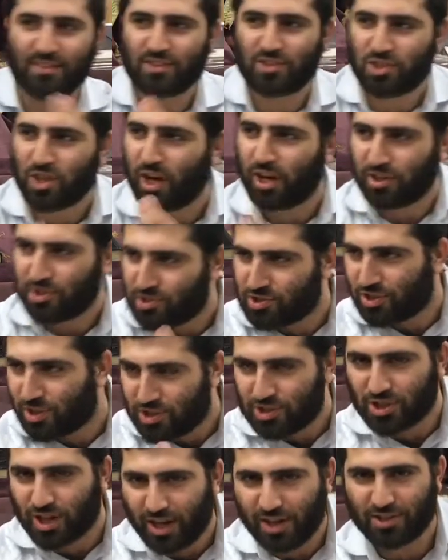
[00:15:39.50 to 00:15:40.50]
the judge, the
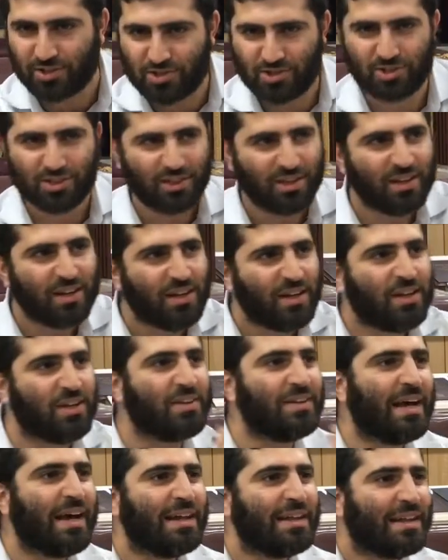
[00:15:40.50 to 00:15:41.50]
judge. You're
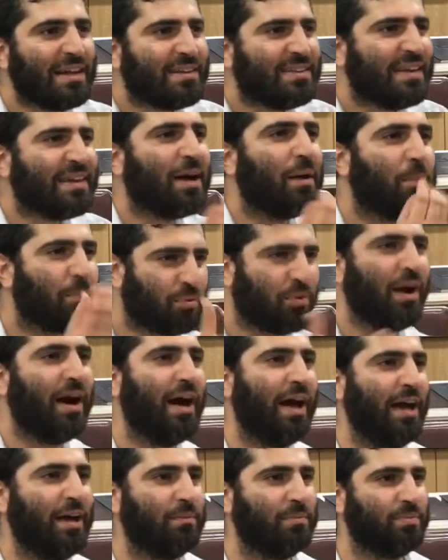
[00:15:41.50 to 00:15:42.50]
not allowed to take a
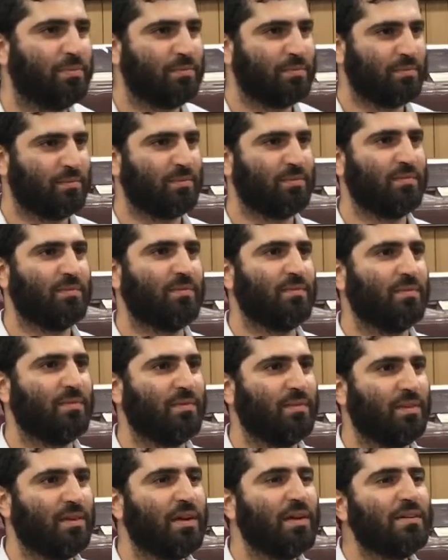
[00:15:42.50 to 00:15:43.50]
bribe.
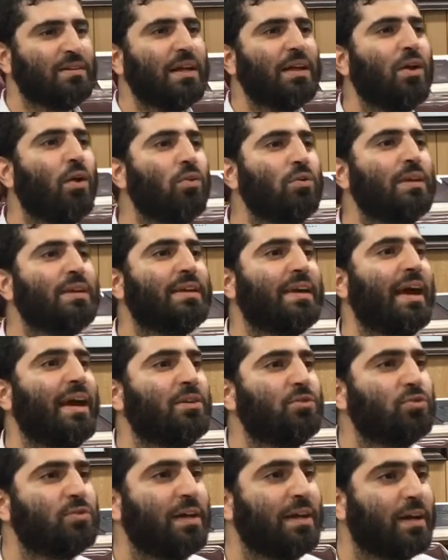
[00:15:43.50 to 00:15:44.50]
Not only
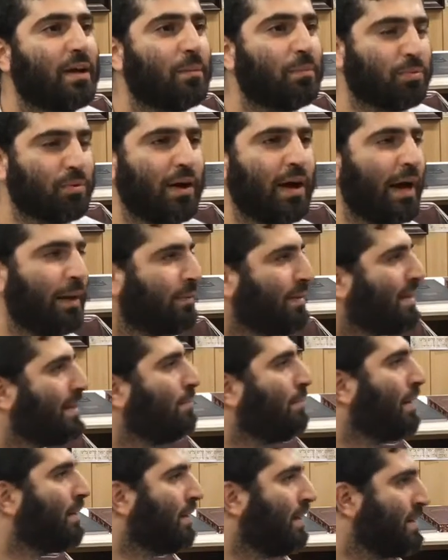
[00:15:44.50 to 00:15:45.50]
can't you take a bribe, the
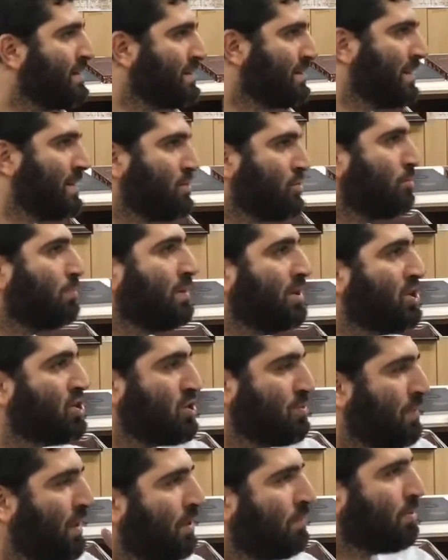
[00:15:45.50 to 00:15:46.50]
Gemara says, Rabbi
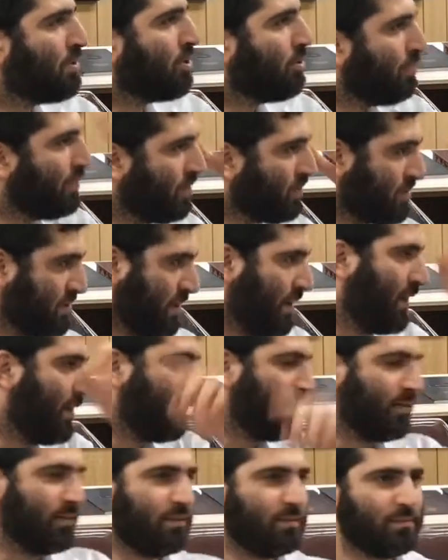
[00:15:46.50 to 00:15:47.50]
Ishmael Rabbi
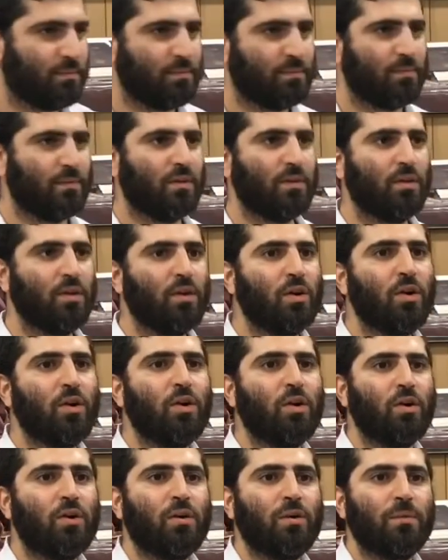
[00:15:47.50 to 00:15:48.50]
Yosef,
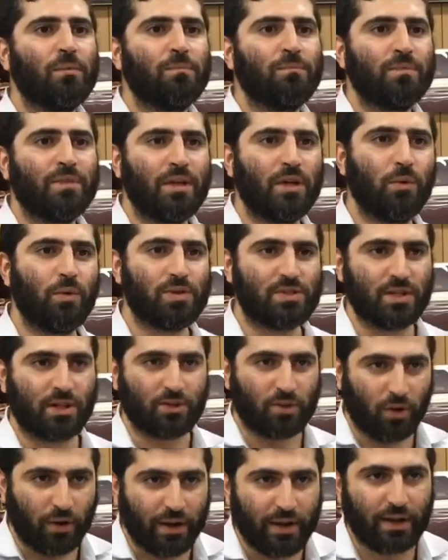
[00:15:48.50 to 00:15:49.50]
he was a
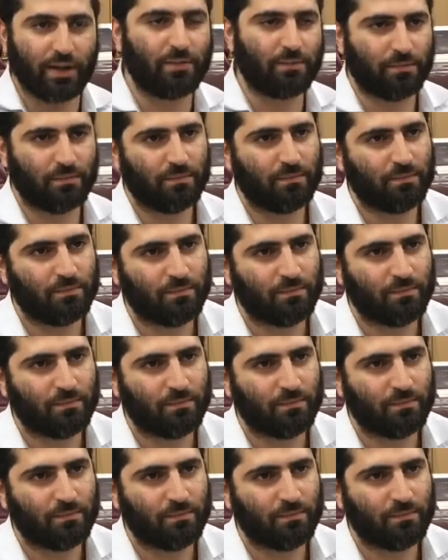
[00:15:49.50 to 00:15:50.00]
Kohen.